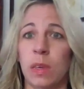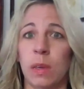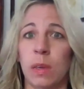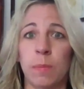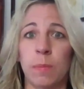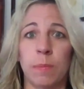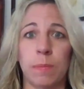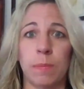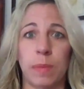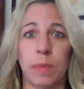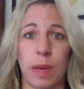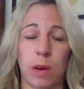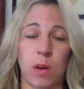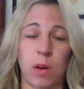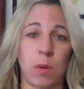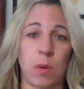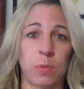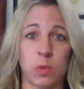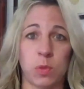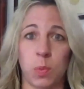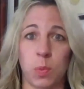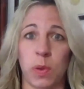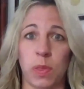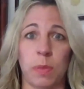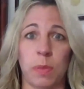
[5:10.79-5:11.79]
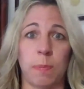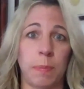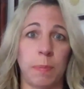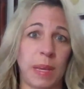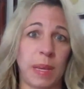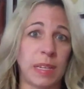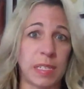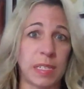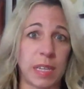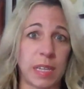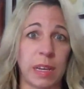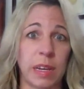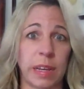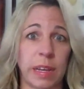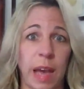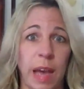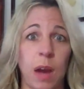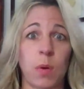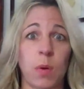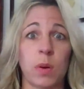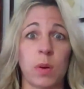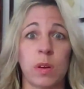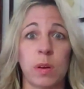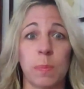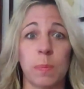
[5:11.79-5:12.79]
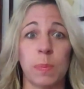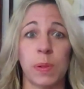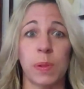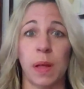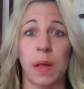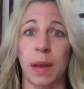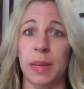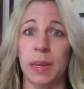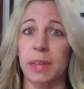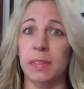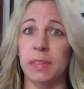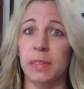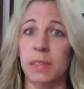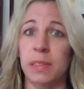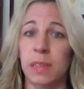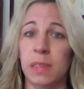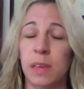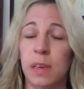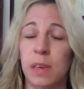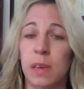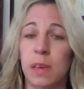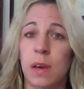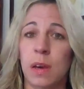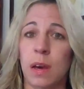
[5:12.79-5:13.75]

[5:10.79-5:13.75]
It helps with maintaining our compliance.